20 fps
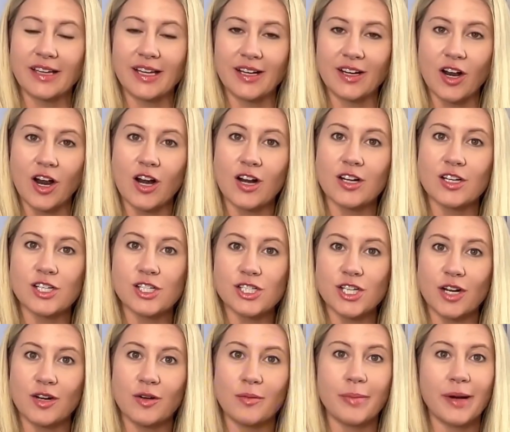an ART
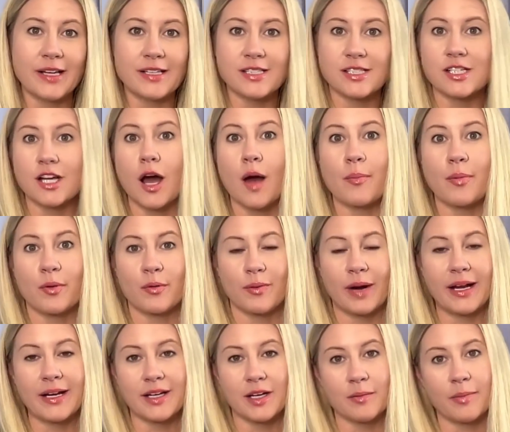shuttle bus stop
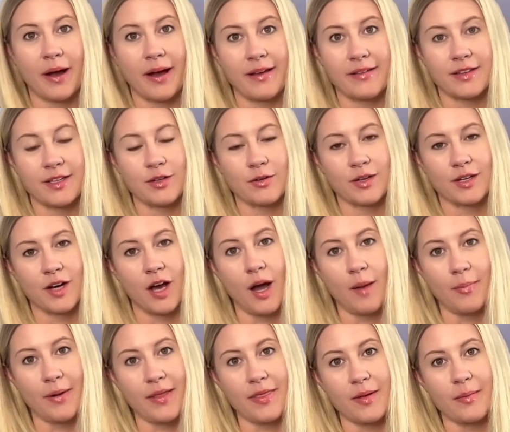right nearby that you can
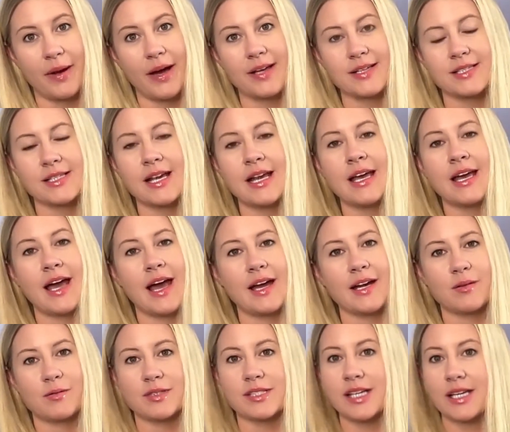hop on the bus and
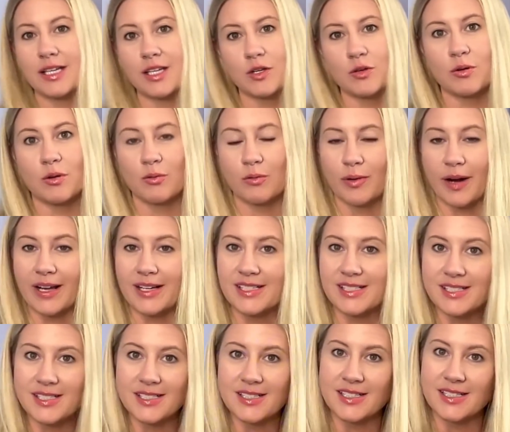it will take you right
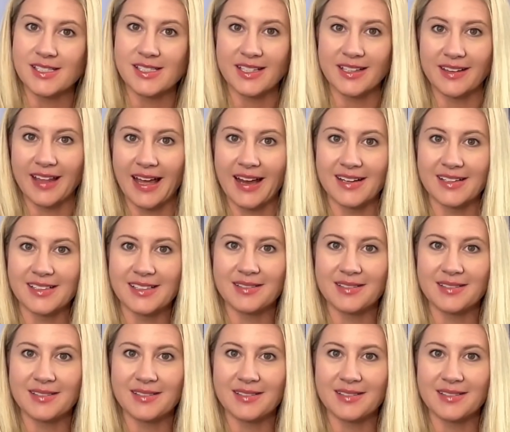to Disneyland.